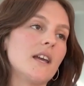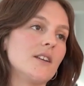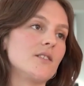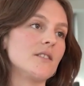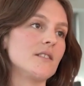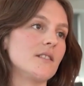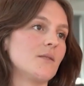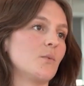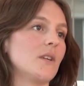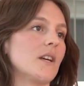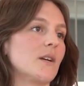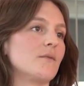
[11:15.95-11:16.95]
agent that
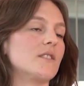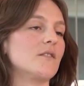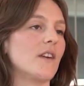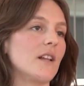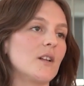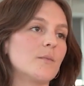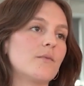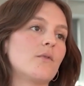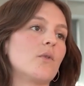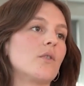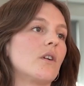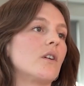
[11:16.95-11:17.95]
we have developed
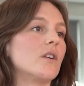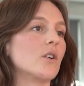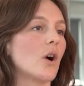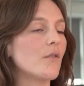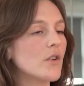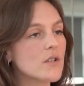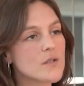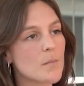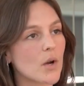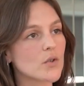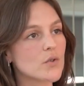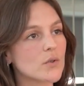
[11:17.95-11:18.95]
for our governance
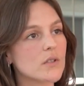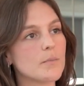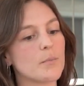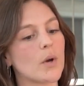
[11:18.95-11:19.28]
module,